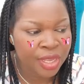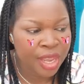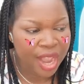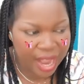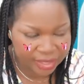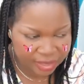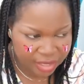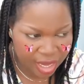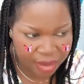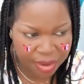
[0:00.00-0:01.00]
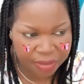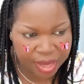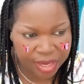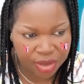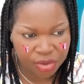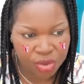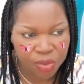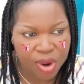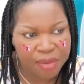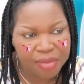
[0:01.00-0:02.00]
At the time, I'm like, you know
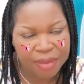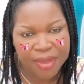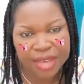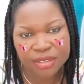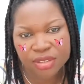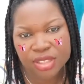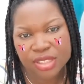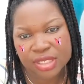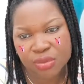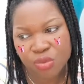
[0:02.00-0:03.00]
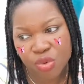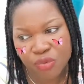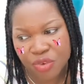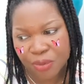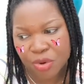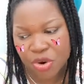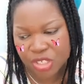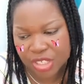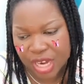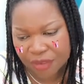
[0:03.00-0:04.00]
what, maybe I should just move from
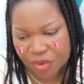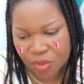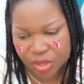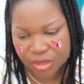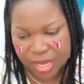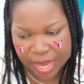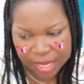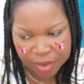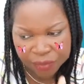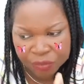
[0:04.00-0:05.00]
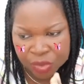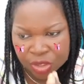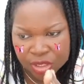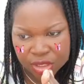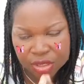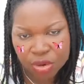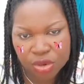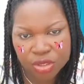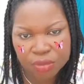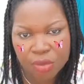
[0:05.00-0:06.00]
coaching everyone to like just
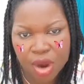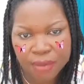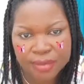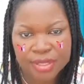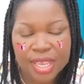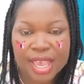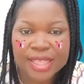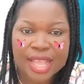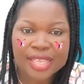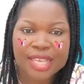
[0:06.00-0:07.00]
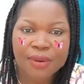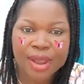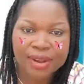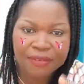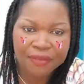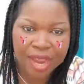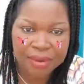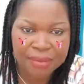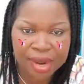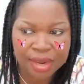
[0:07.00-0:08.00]
coach moms. And that's how I
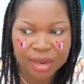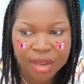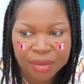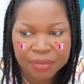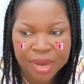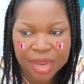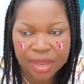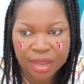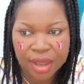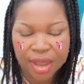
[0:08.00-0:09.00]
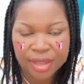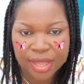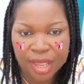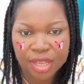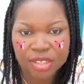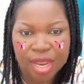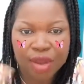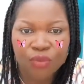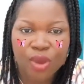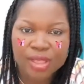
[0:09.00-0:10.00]
refined my niche
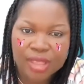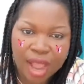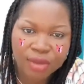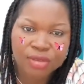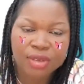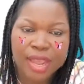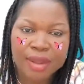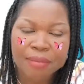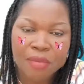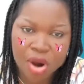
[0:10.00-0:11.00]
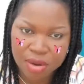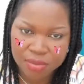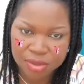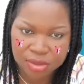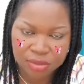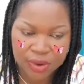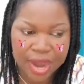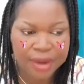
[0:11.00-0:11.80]
and went down to like moms, right?